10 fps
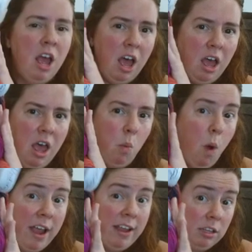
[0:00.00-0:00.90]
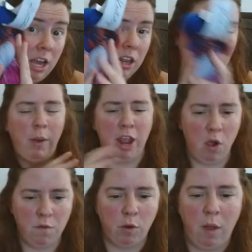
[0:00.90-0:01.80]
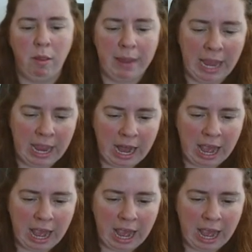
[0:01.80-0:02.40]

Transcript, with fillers: a wild colorway overwhelming it.